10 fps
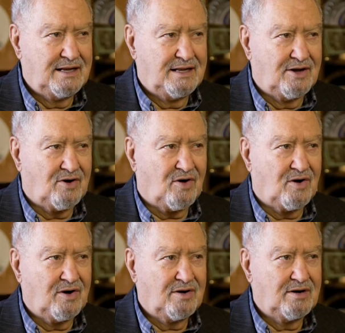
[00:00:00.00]
There
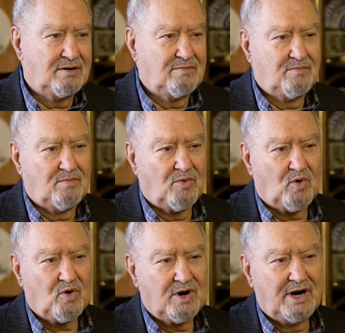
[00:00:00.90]
are
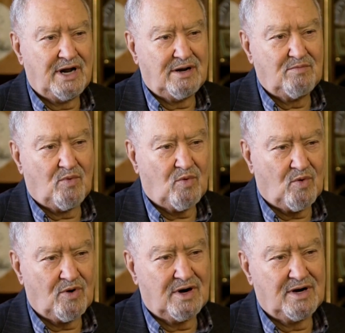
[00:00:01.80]
more and
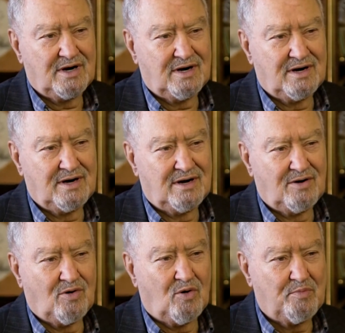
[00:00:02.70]
more
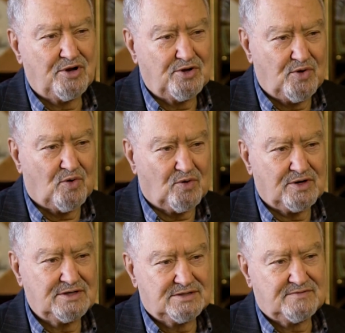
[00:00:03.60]
open
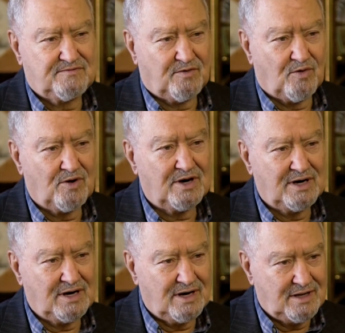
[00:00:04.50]
doors
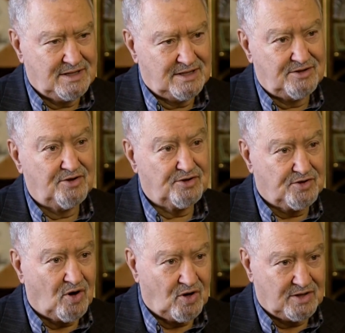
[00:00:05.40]
for
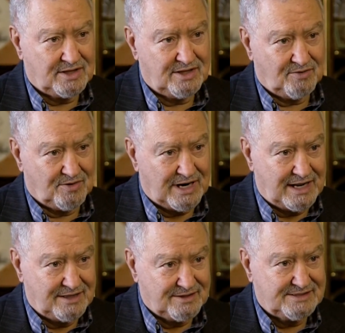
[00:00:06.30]
detente or
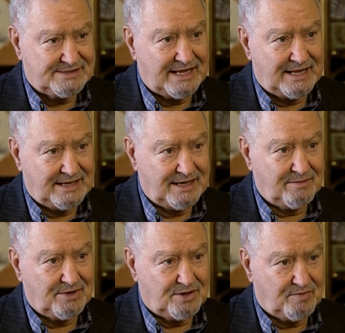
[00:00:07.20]

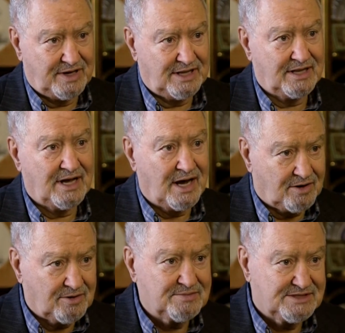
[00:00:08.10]
understanding between the
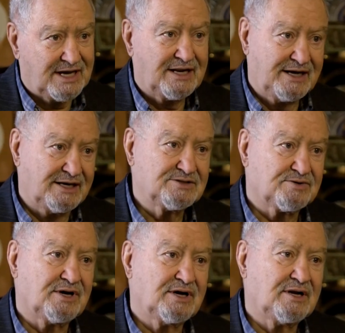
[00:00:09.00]
Arabs and
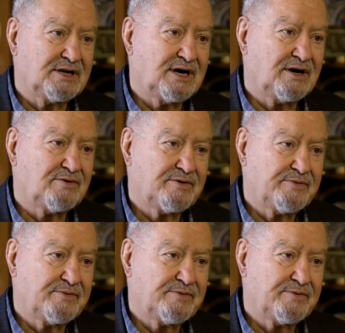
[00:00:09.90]
Israel now.